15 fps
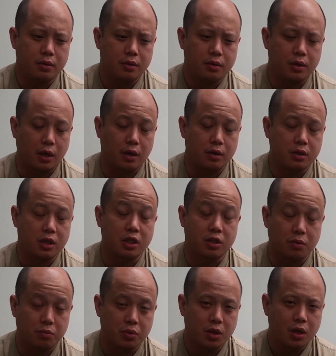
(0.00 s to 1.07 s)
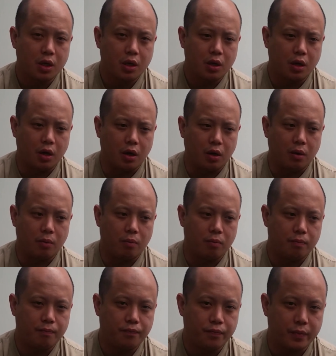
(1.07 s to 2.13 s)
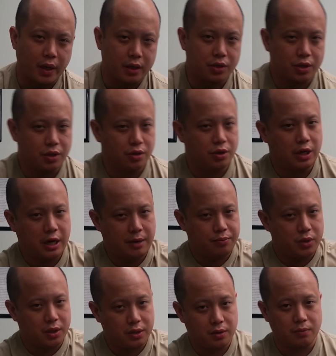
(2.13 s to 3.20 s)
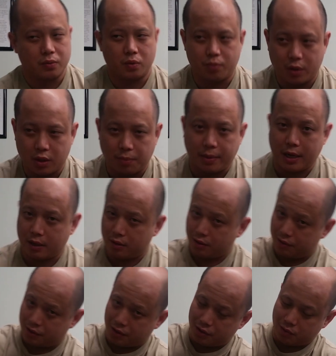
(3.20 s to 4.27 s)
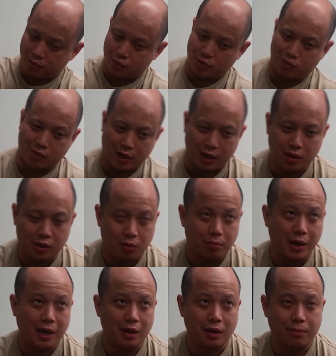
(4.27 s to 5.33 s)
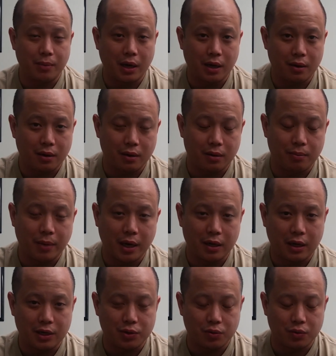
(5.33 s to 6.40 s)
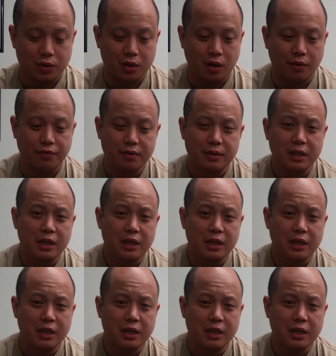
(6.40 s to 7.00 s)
Systems. Not just your job systems, but the bodily systems, right? Your biological stuff.